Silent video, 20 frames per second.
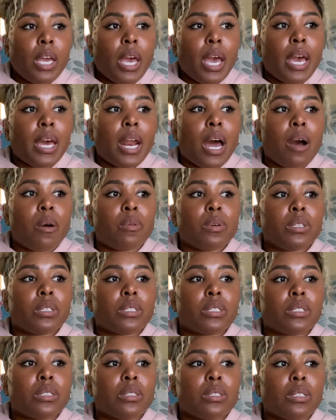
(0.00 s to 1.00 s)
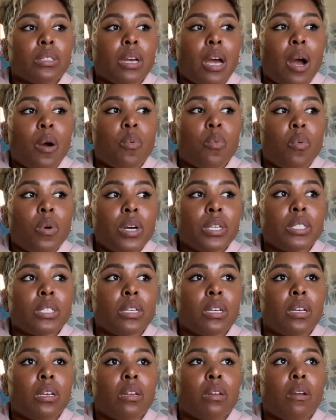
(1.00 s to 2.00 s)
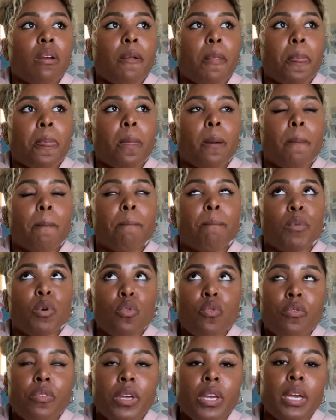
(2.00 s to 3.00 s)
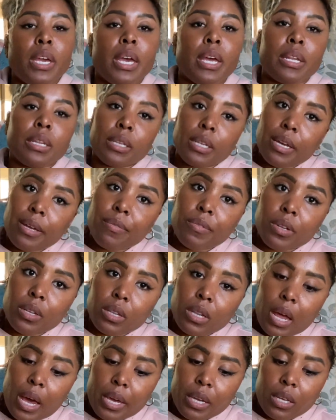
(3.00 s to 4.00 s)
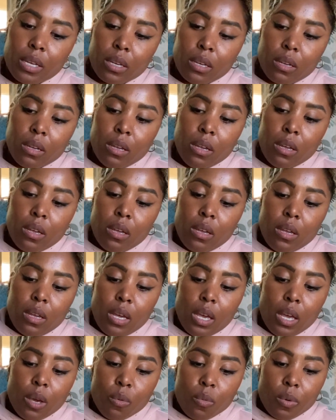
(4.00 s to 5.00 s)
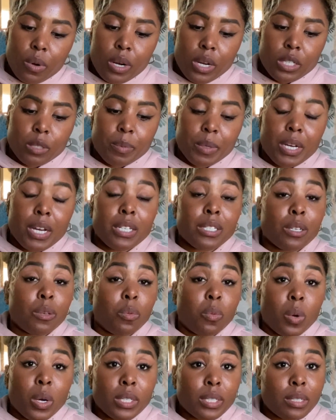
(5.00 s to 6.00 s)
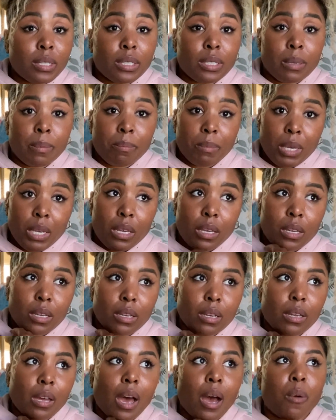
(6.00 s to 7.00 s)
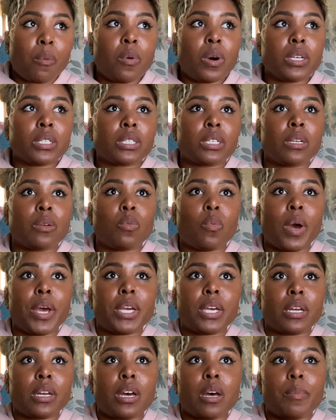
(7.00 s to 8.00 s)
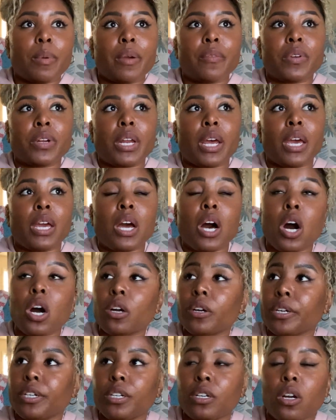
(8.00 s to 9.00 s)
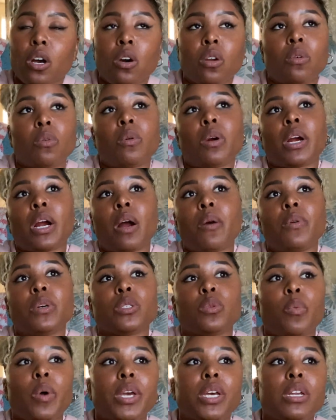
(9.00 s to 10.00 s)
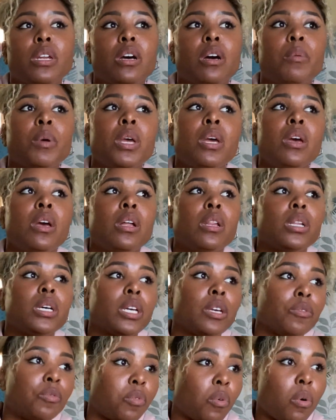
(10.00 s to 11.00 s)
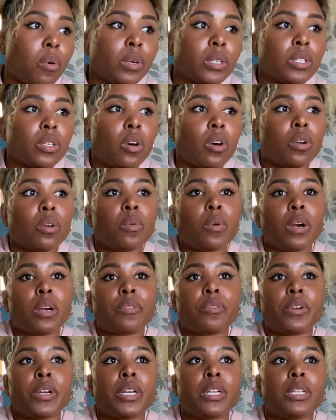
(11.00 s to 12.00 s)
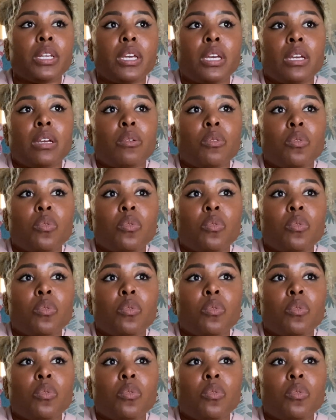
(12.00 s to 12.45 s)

And I was, I wasn't moving and living like it was because it wasn't to me. I wasn't waking up every day hungry to go to work. I wasn't waking up looking forward to go to work for anything.